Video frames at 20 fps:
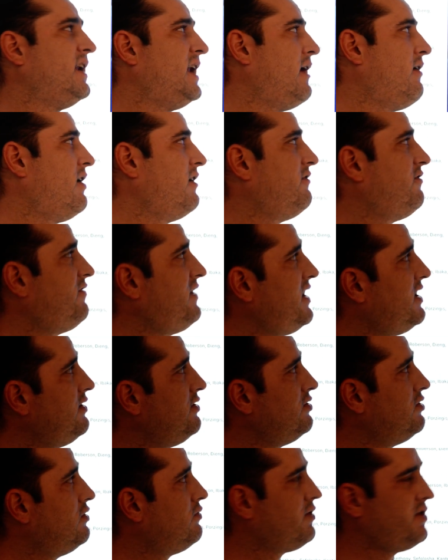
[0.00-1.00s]
Now on
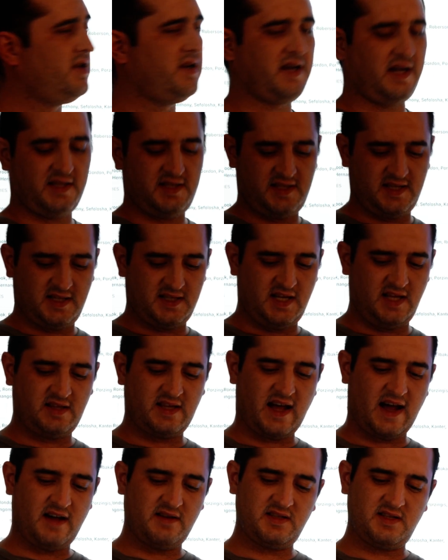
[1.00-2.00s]
FanDuel, where you got
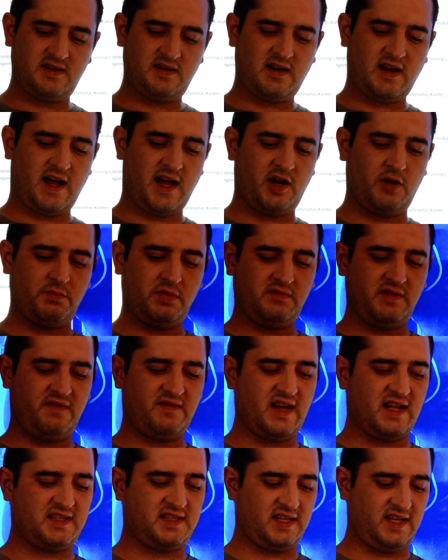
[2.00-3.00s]
60,000, I don't believe
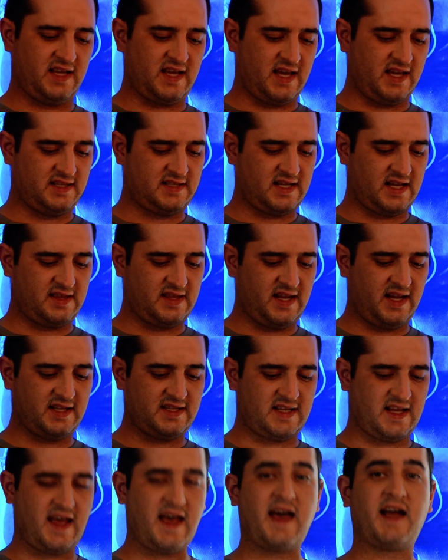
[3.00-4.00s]
that's the case. I think it's
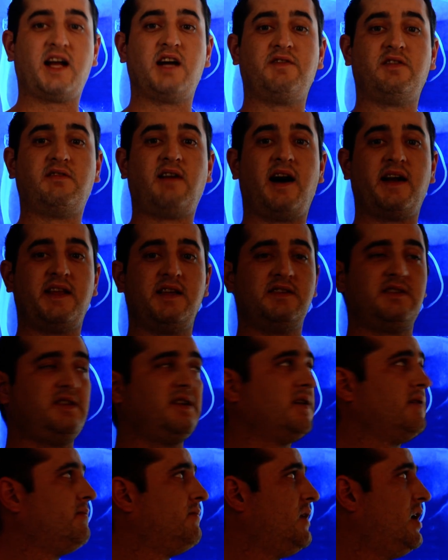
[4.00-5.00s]
a heck of a lot
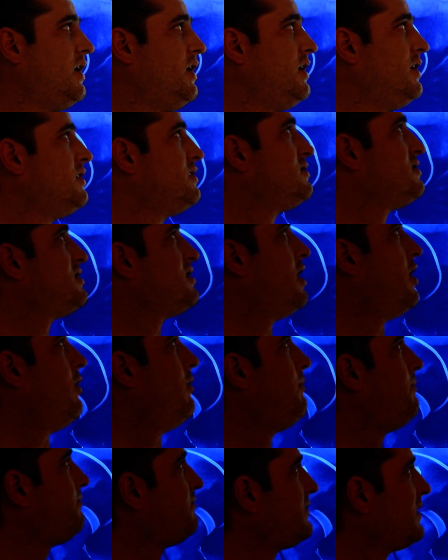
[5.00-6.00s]
easier.
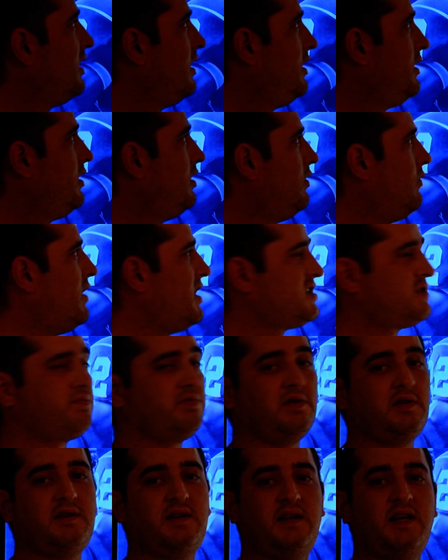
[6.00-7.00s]
So
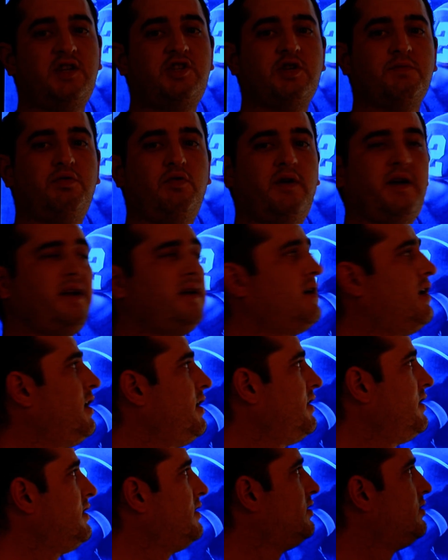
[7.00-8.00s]
Westbrook at your point
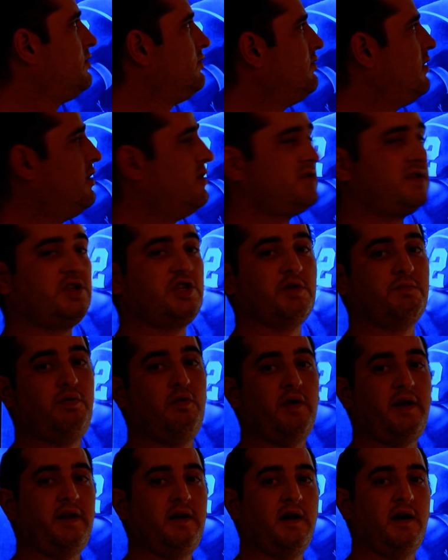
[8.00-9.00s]
guard, Rose at your
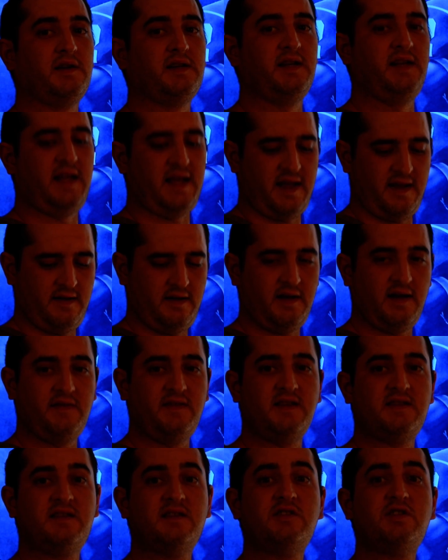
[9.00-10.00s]
point guard today. And
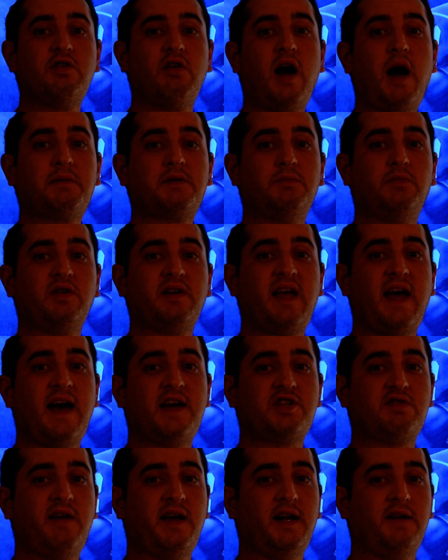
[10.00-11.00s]
this is your optimal
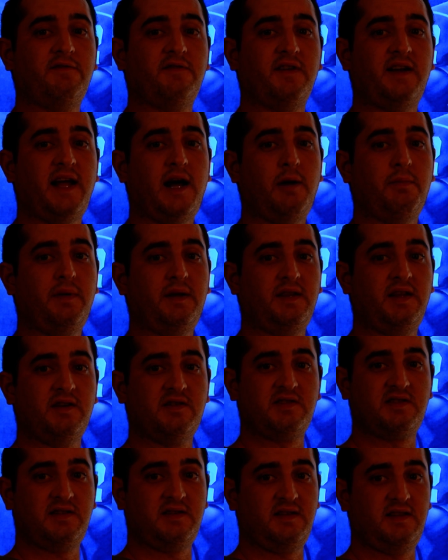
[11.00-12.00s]
cash lineup for now, but
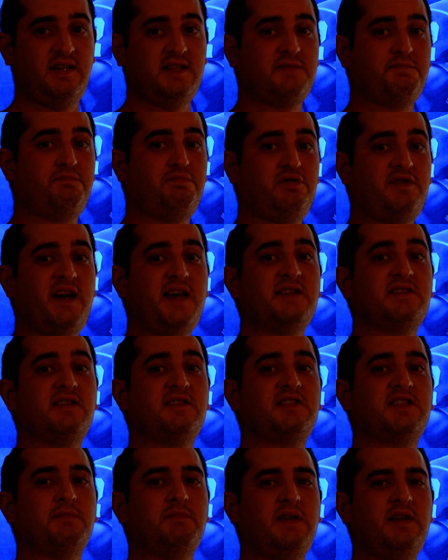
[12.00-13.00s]
this plays on
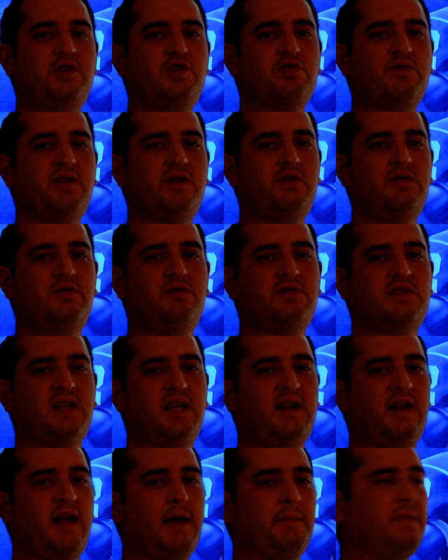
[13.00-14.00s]
some injury news,
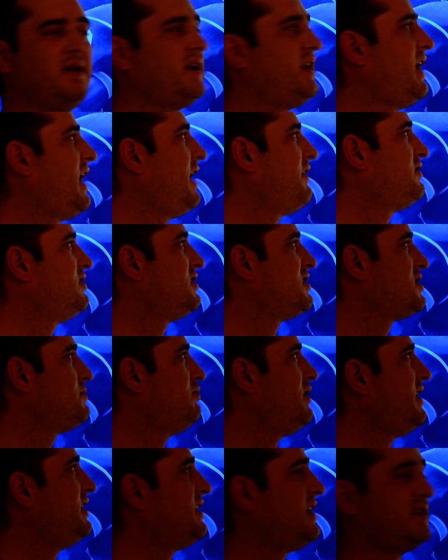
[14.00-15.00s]
and I'm going to have to
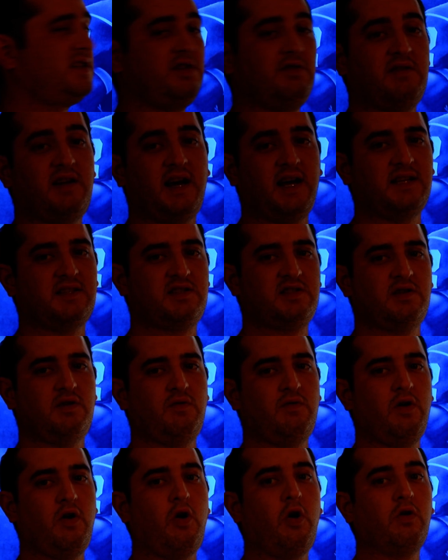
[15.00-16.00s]
explain that to you guys.
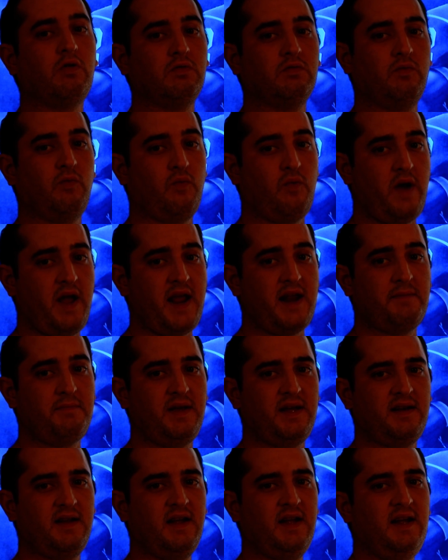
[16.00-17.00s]
So wait a
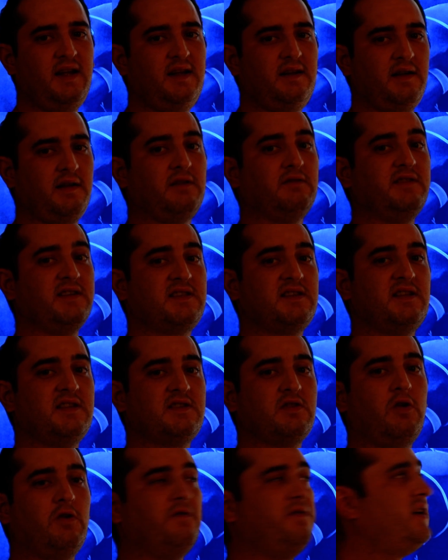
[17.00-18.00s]
bit and listen to this
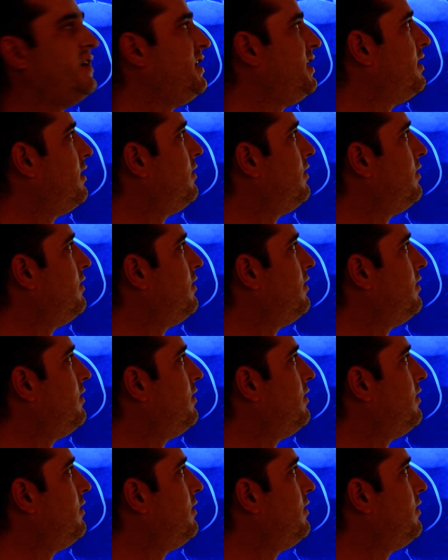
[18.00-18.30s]
whole video.